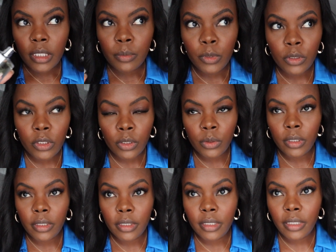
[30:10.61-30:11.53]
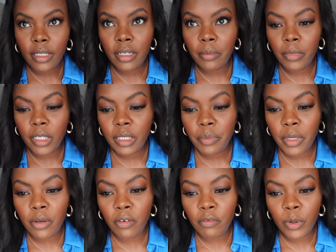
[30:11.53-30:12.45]
Smells so good. It reminds
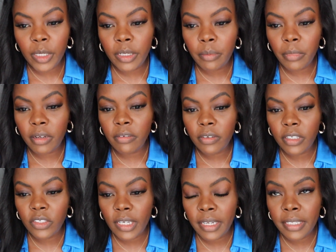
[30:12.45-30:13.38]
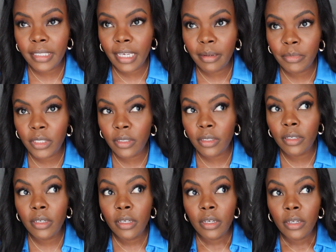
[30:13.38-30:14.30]
me of when my friend Janice came to
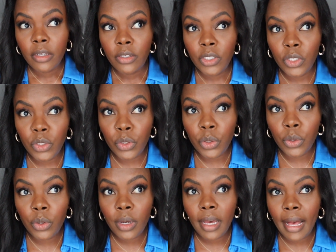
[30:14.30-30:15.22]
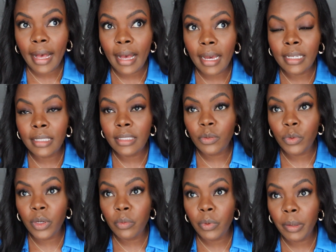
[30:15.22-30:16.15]
New York and
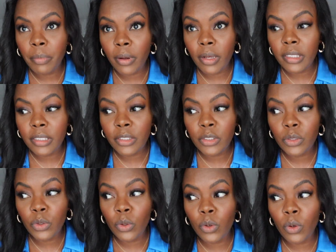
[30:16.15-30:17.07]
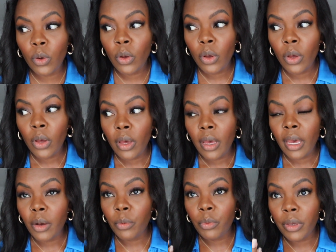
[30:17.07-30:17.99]
we went past this store
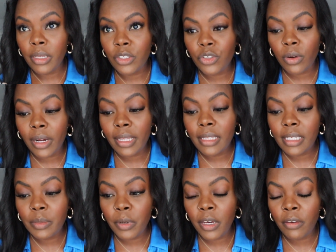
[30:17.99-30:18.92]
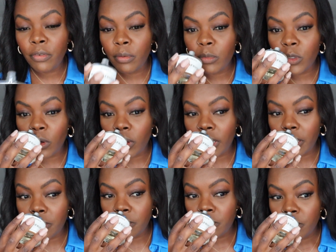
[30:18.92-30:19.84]
and we tried these perfumes on
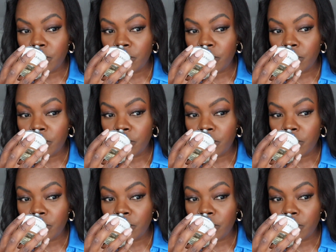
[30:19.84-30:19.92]
and